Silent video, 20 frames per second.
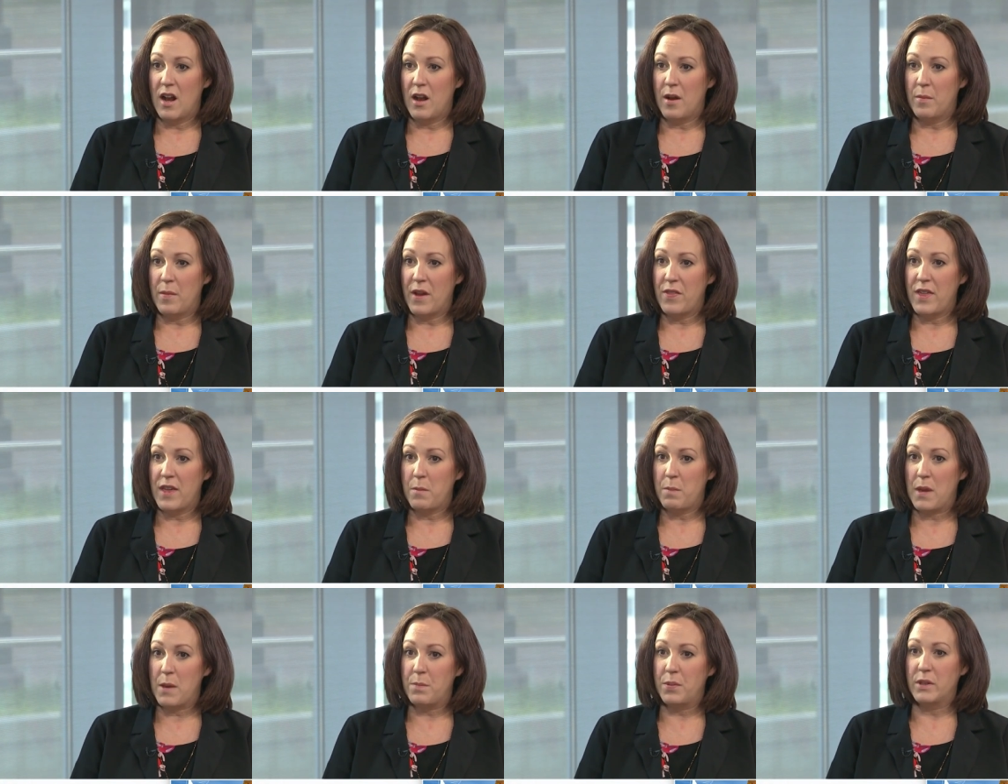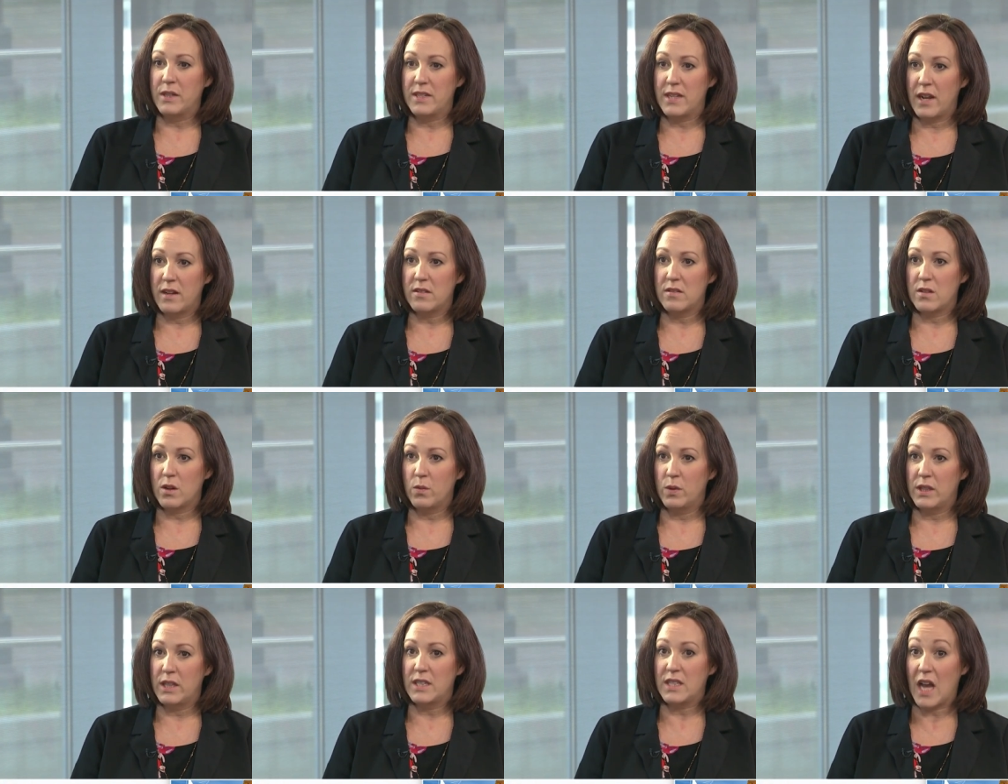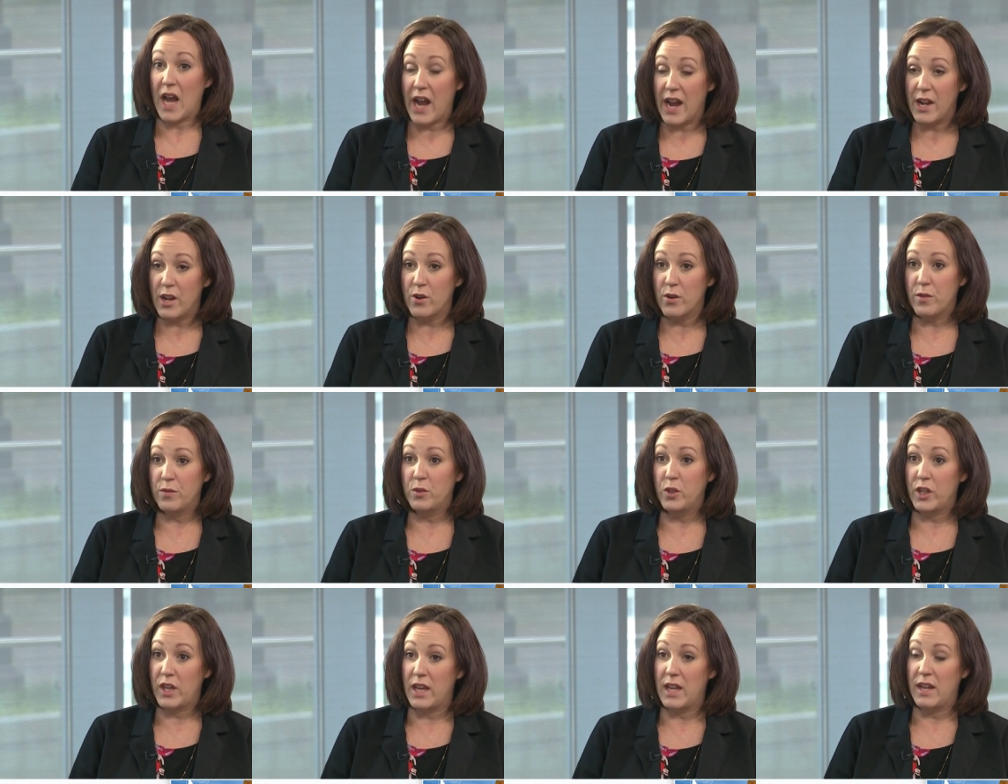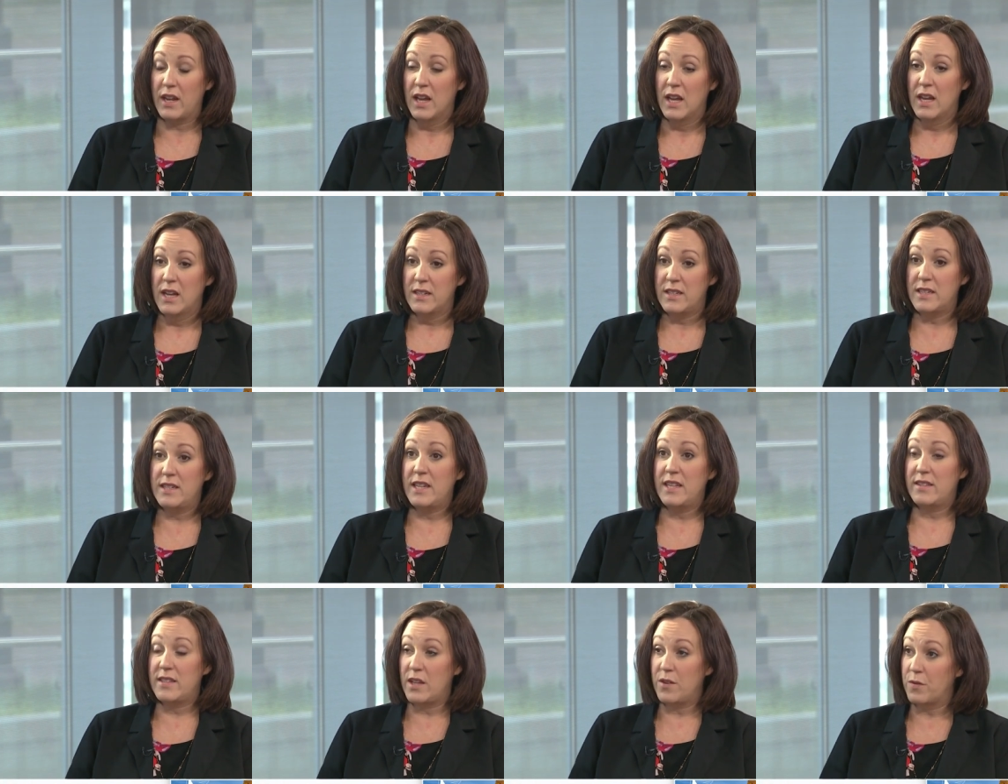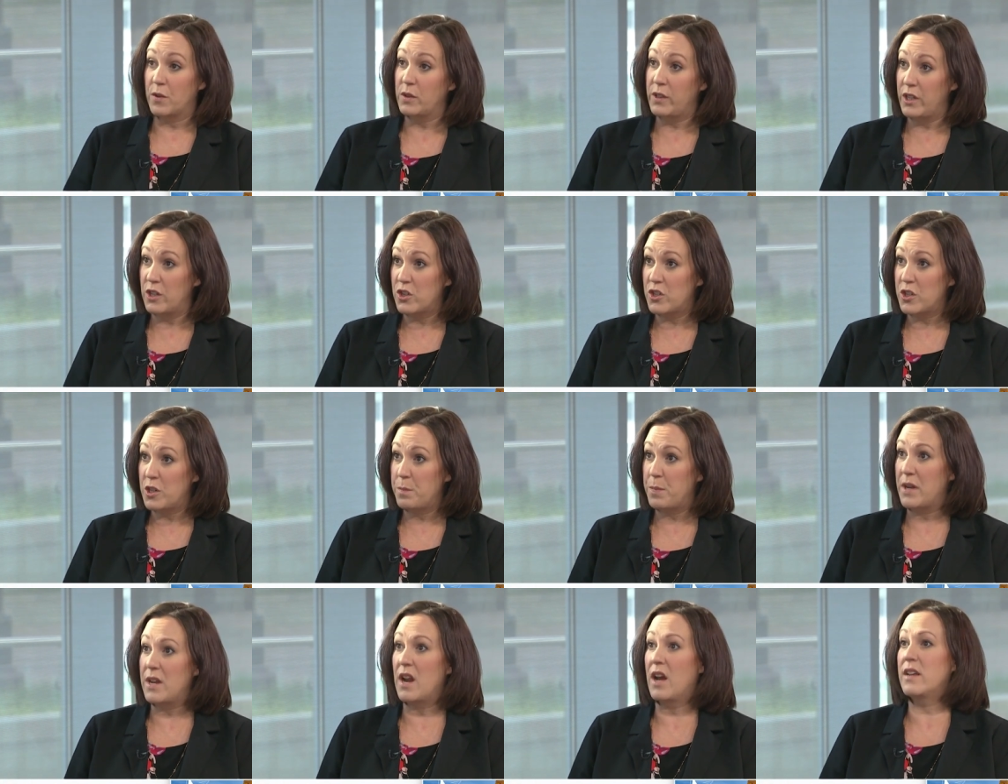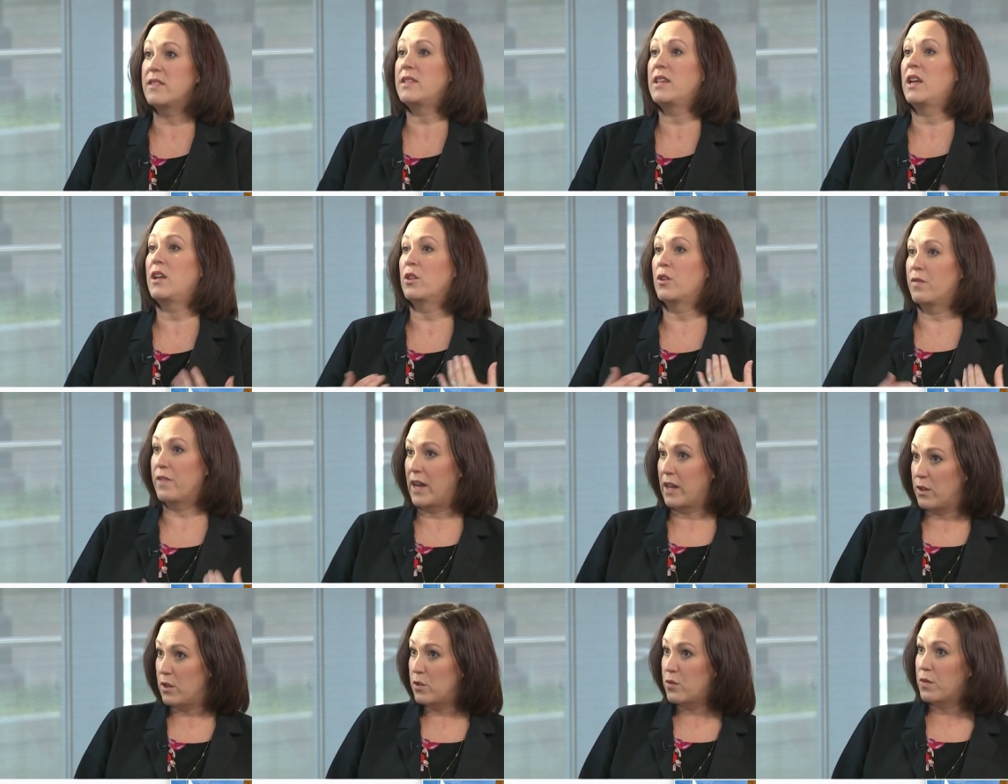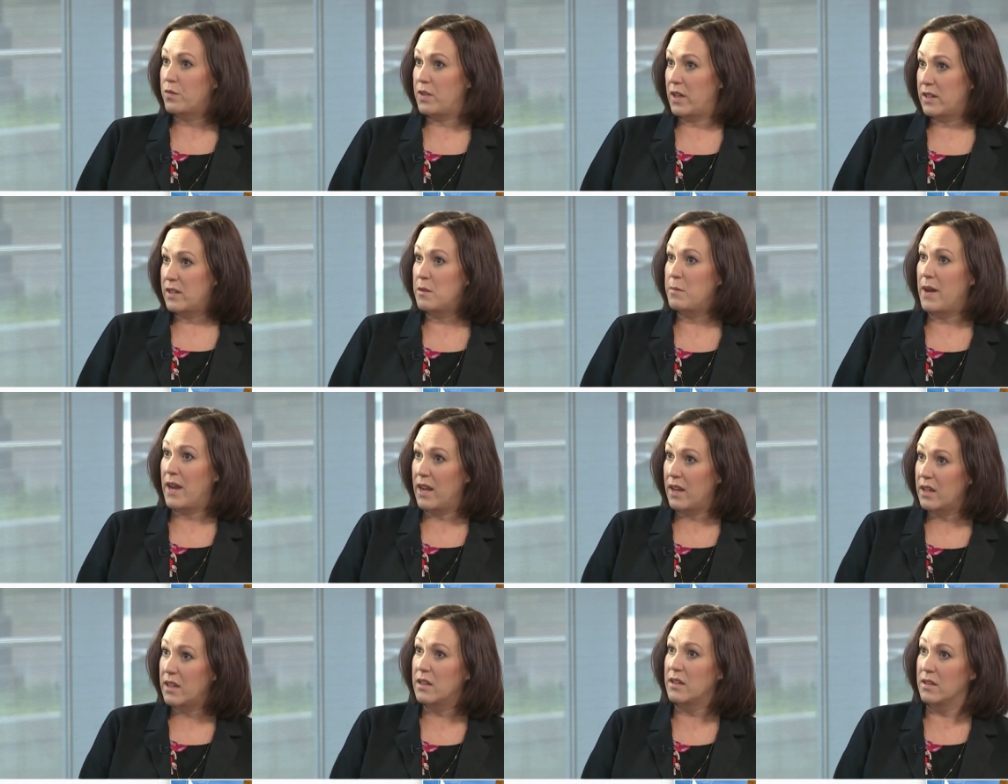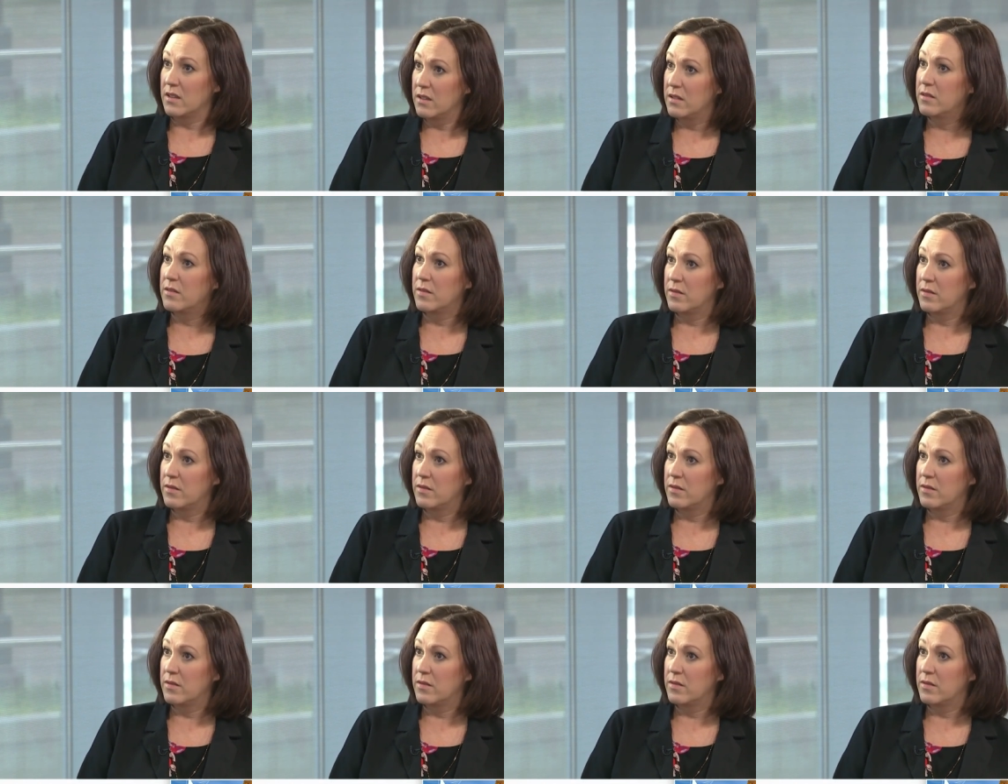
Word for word: Um, I think people in Texas are really tired of looking to D C for leadership and not seeing their values reflected back.